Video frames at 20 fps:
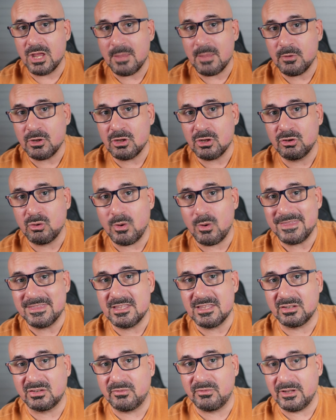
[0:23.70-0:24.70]
gonna do in
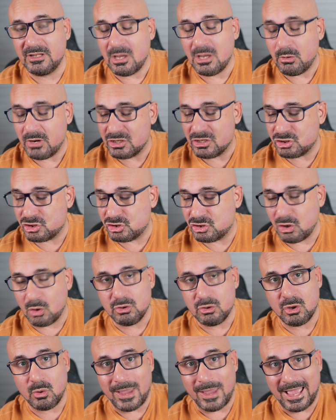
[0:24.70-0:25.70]
this video is show
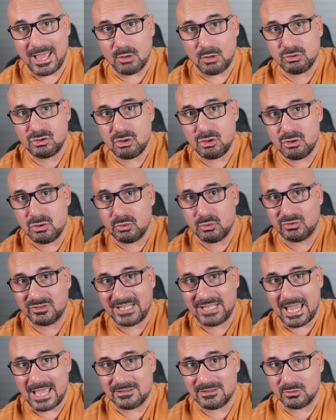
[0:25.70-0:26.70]
you how to use
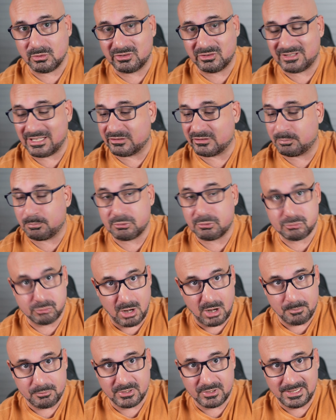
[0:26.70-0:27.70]
candlesticks
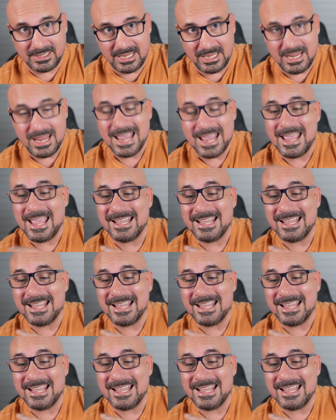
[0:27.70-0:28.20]
properly,